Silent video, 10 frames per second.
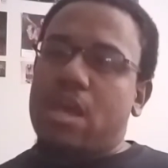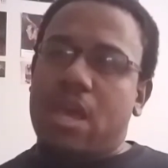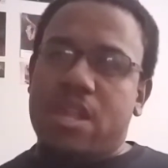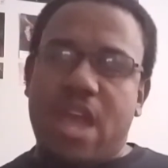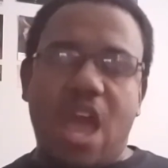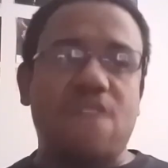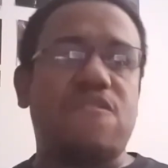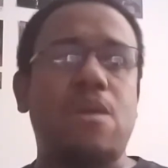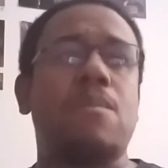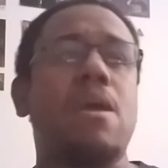And have
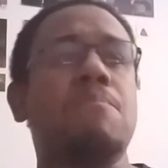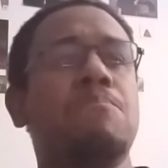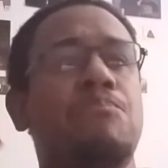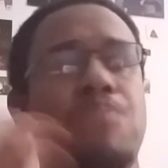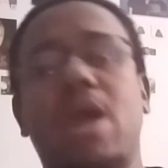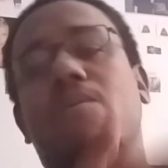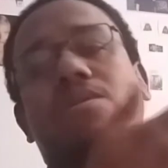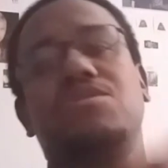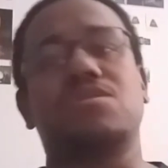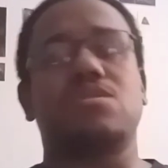him
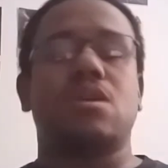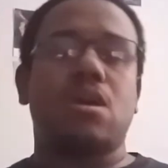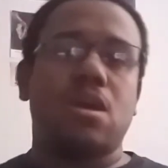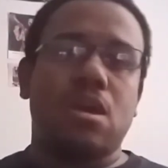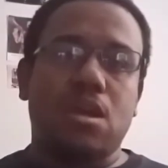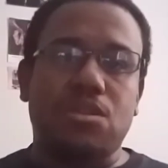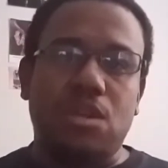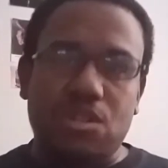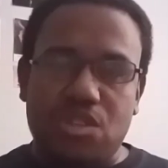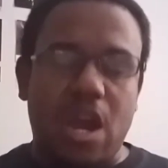embarrass the
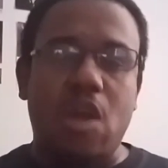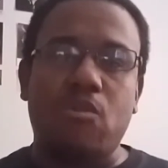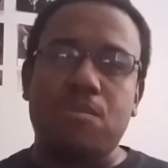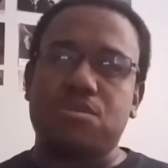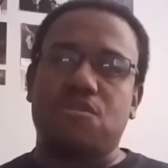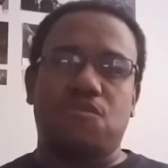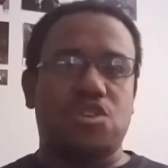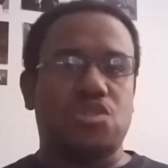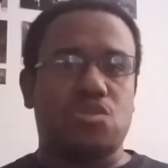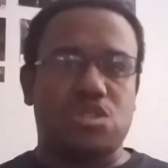entire women's
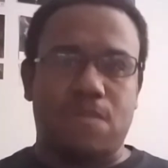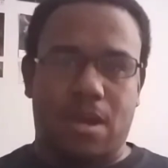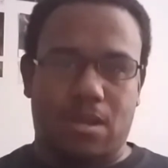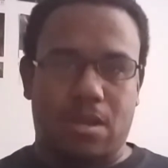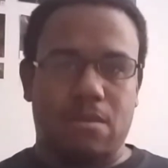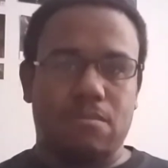division on Smackdown.